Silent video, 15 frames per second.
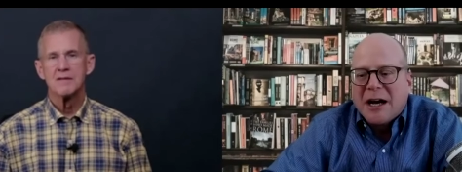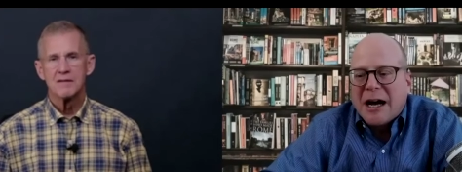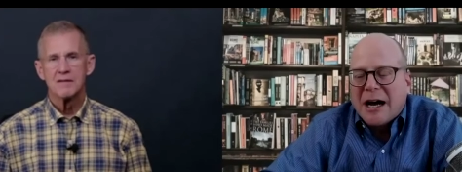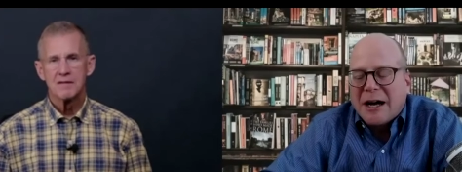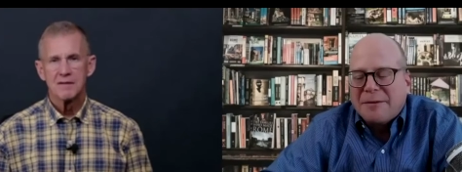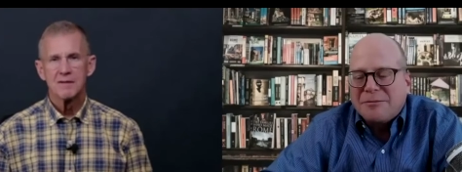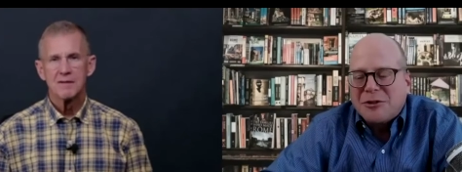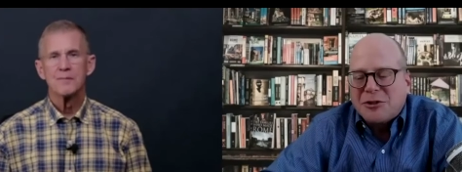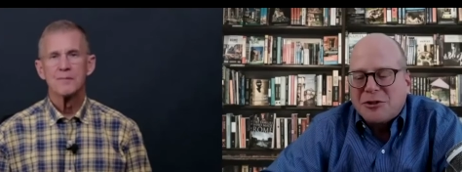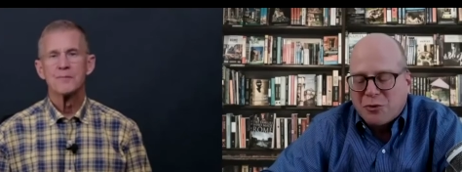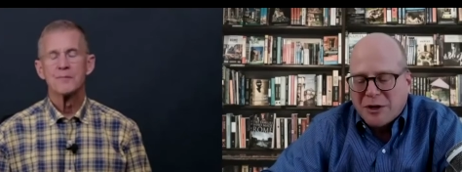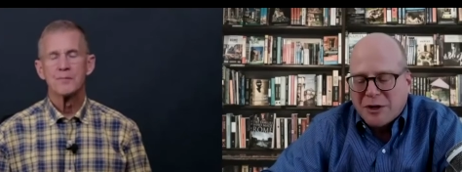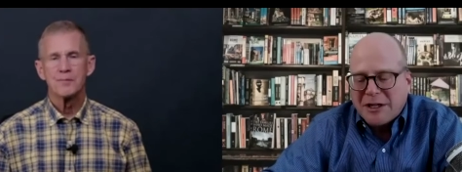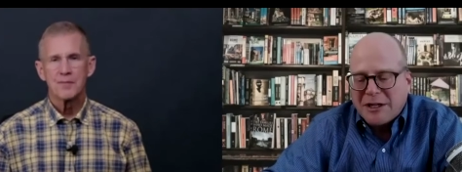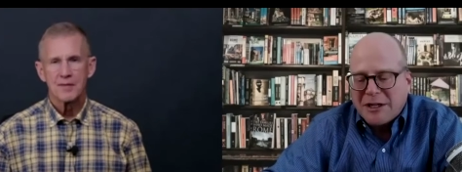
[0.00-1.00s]
Speaker 1: um, to
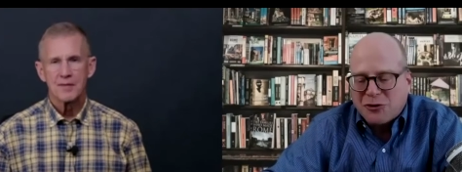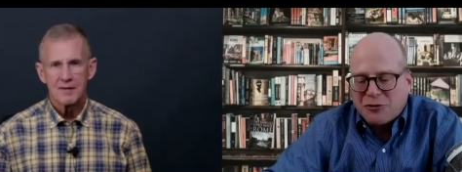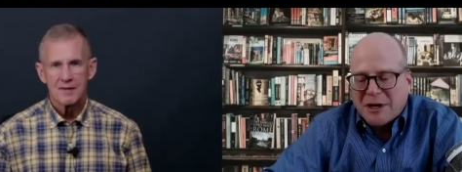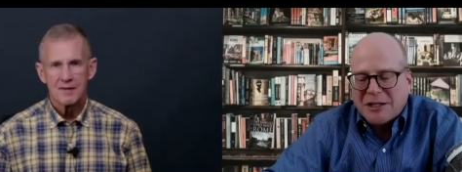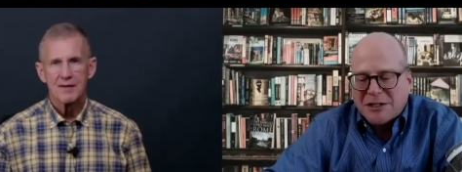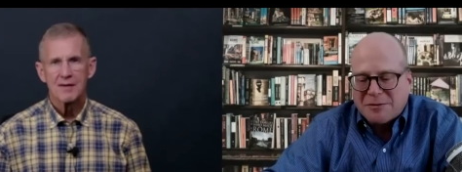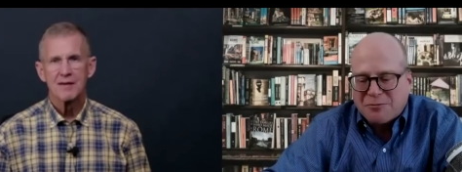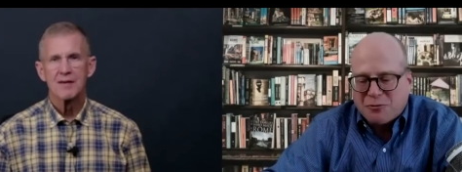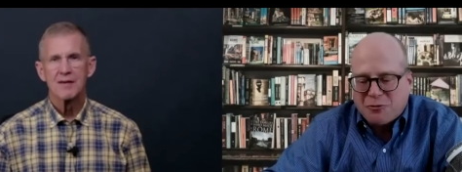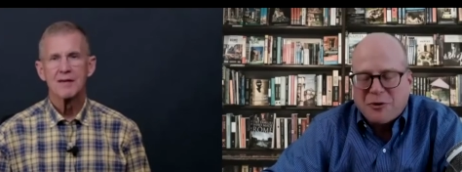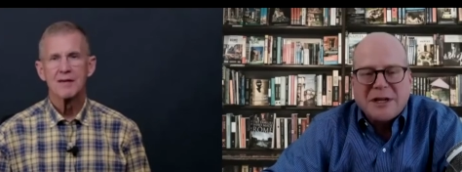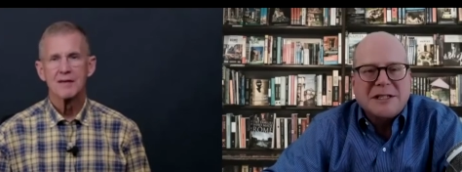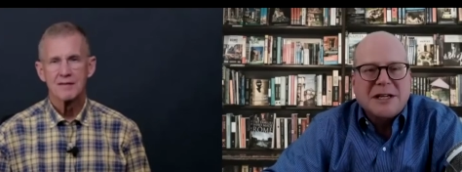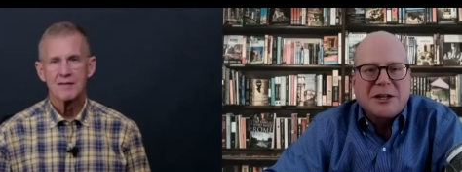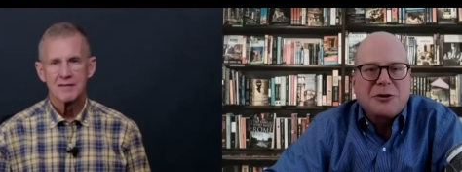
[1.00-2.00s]
really address
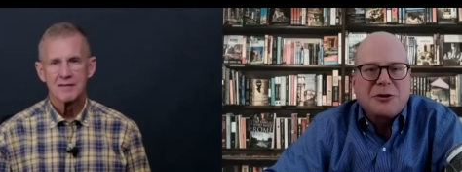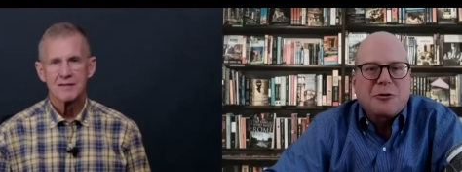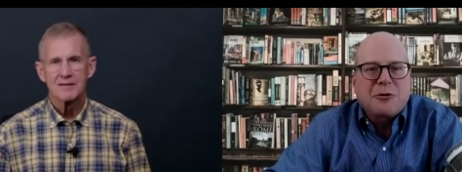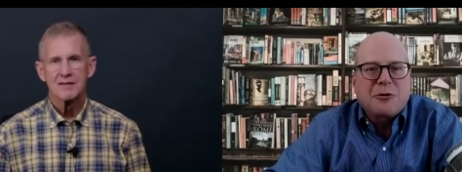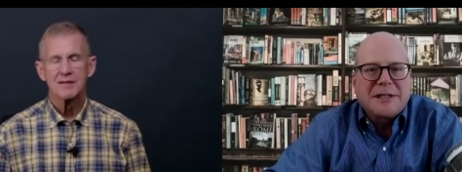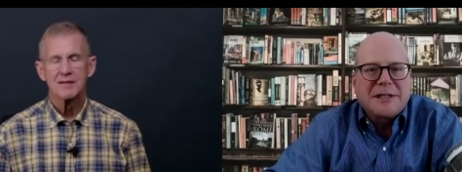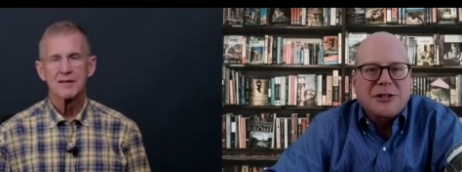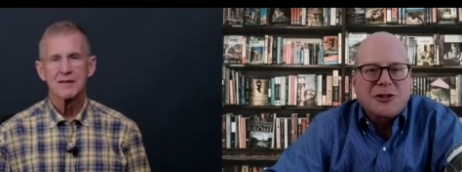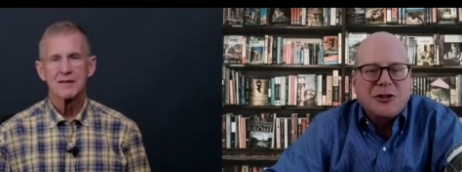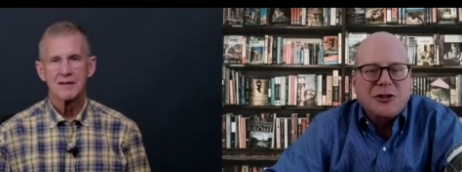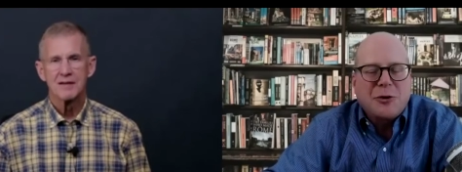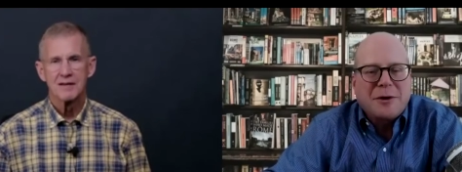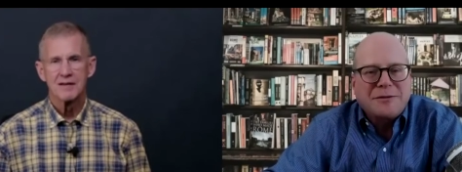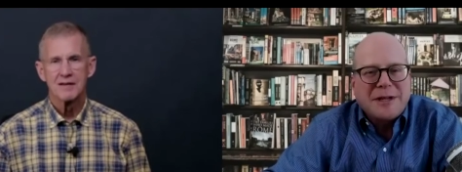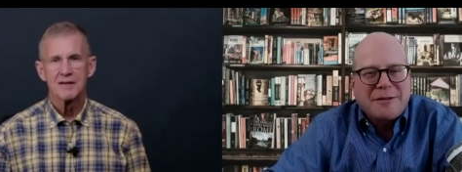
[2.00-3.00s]
risk in your organization, you
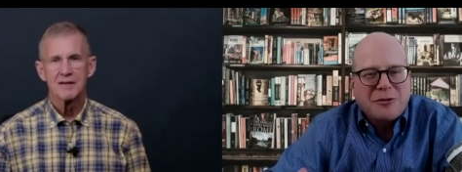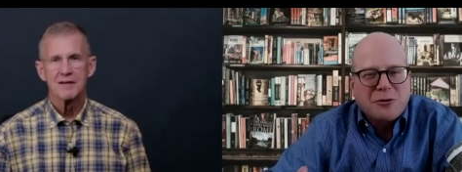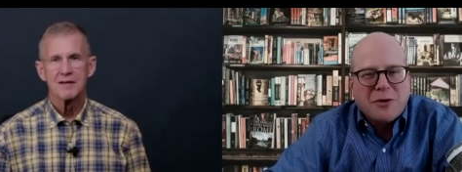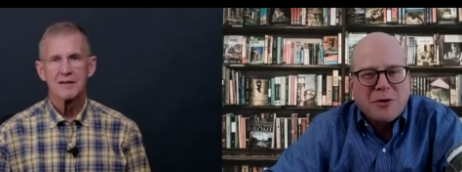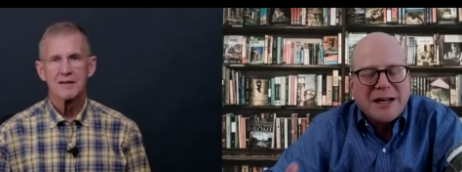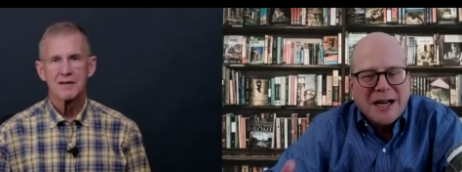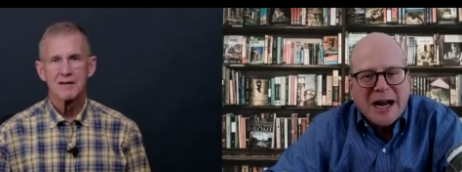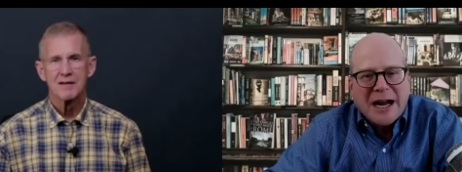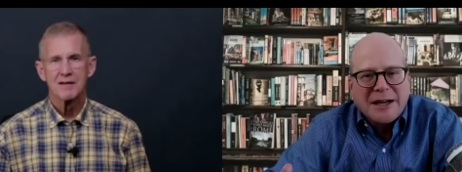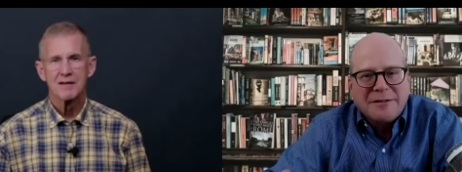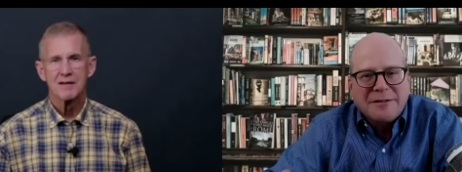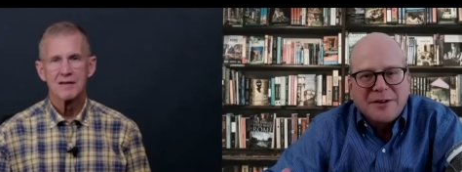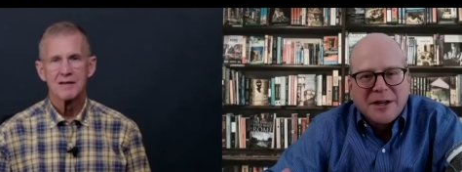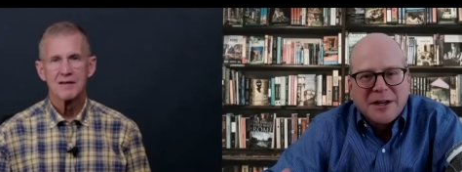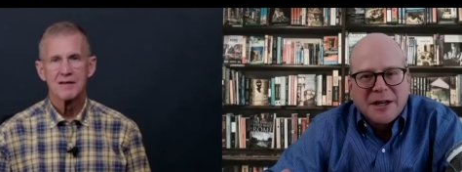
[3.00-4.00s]
have to have the right kind of